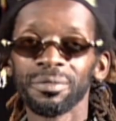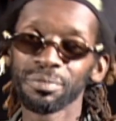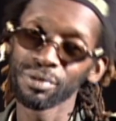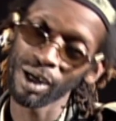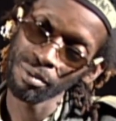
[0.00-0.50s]

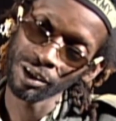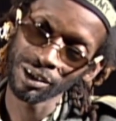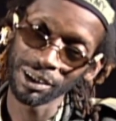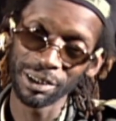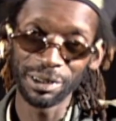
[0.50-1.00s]

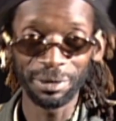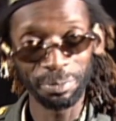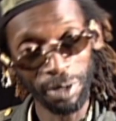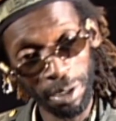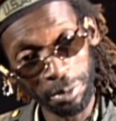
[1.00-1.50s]
promises,
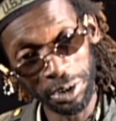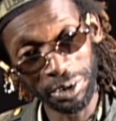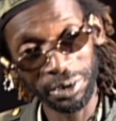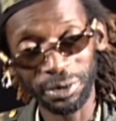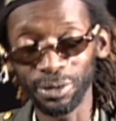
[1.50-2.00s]

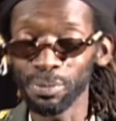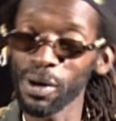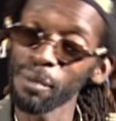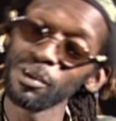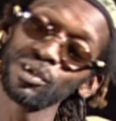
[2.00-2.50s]
promise to
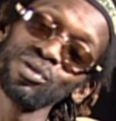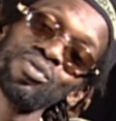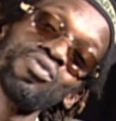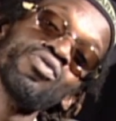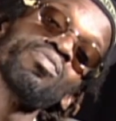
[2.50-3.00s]
promise
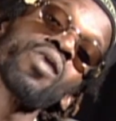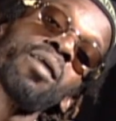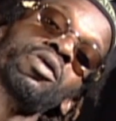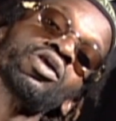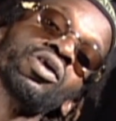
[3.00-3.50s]
you,
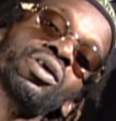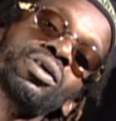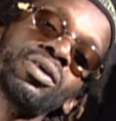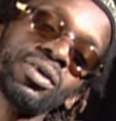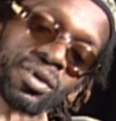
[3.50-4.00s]

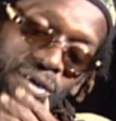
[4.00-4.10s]
promises.